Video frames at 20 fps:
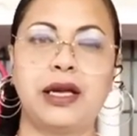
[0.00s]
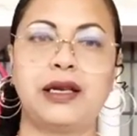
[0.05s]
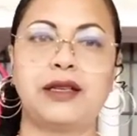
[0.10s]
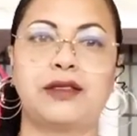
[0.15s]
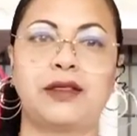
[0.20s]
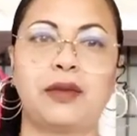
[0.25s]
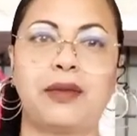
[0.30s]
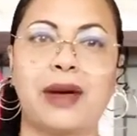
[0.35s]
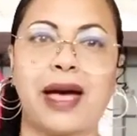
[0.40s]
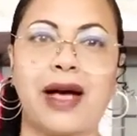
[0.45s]

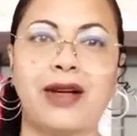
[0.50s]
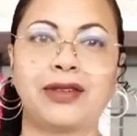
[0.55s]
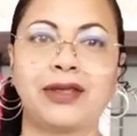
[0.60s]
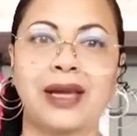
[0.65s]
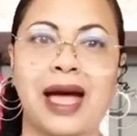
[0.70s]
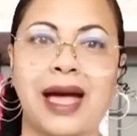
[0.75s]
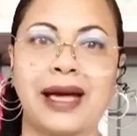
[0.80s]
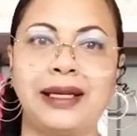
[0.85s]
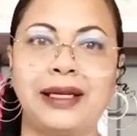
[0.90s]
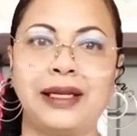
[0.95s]
is about
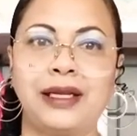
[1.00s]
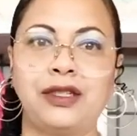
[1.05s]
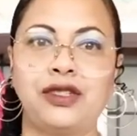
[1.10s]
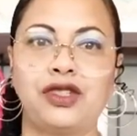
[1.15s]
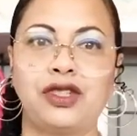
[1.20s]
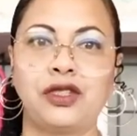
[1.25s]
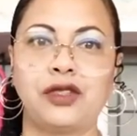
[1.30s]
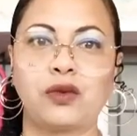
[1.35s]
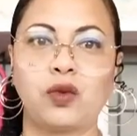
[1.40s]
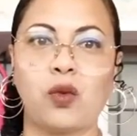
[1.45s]
9
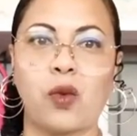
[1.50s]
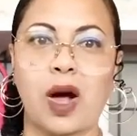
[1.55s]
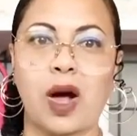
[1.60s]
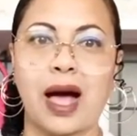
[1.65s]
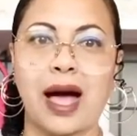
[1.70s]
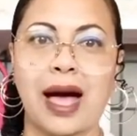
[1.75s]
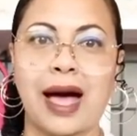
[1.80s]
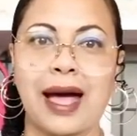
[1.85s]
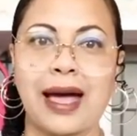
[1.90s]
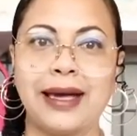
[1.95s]
inches
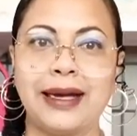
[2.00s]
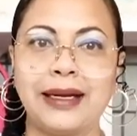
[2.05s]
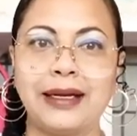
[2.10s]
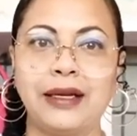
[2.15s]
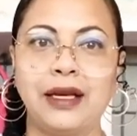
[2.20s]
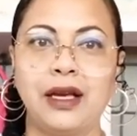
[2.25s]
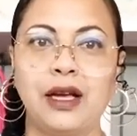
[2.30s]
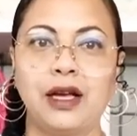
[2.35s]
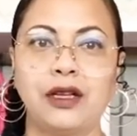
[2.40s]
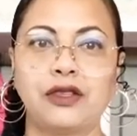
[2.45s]
wide.